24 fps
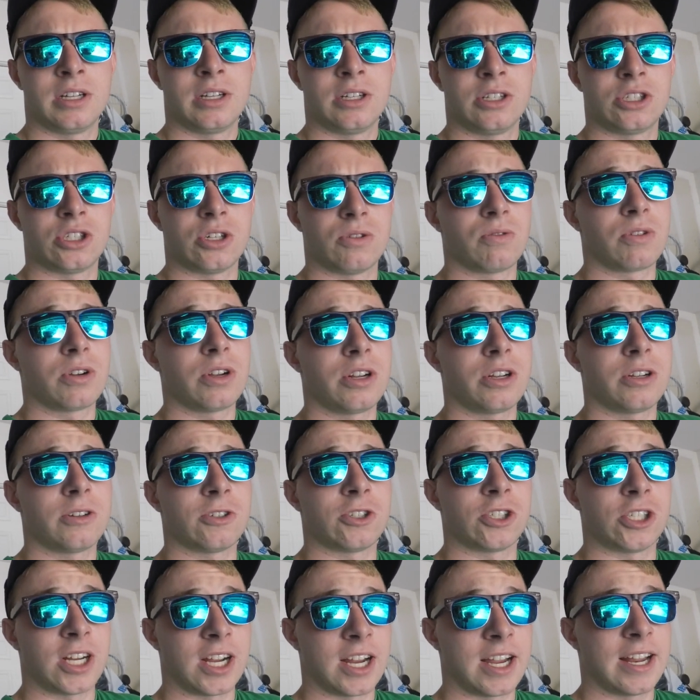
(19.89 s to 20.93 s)
So we're gonna go
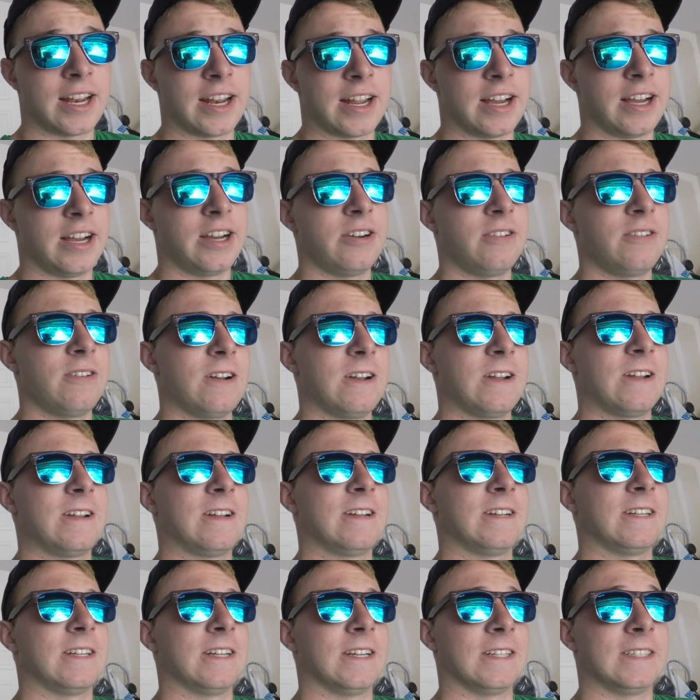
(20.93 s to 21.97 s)
check it out
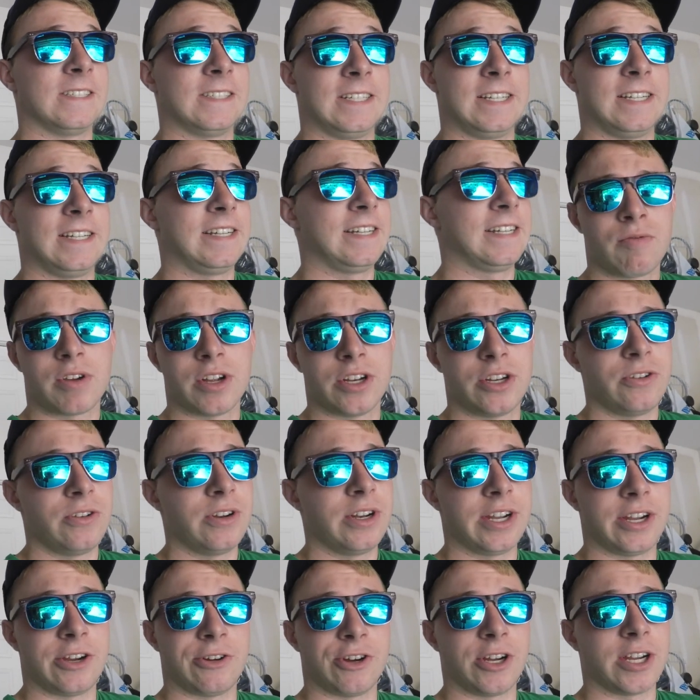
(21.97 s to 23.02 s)
and see if we could do
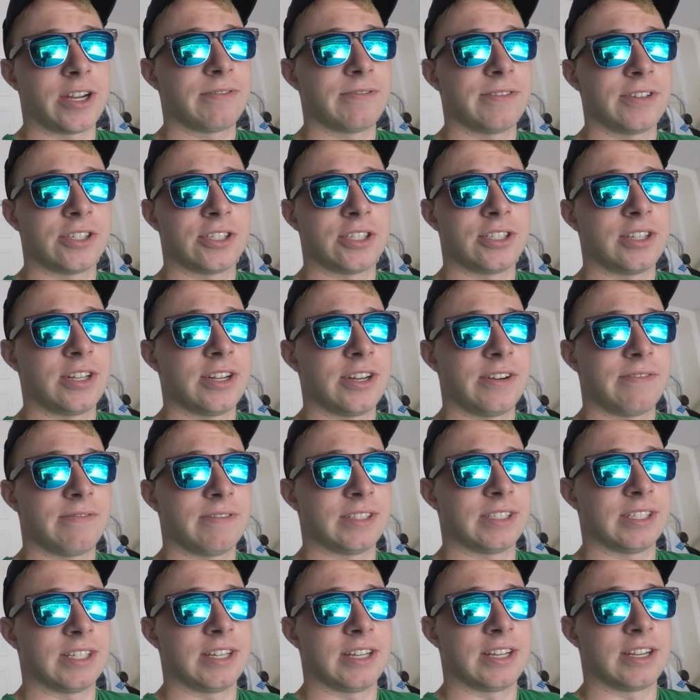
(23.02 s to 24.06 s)
any creek fishing there, if
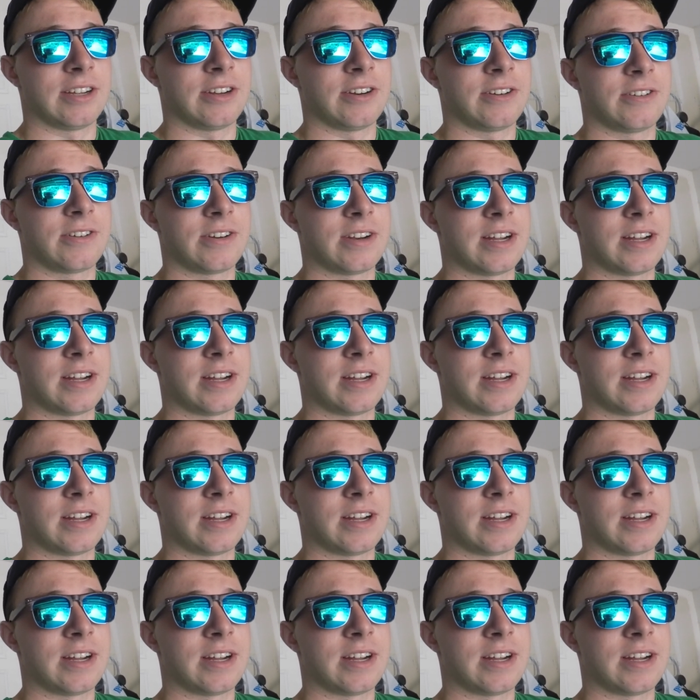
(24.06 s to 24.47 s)
it's any good or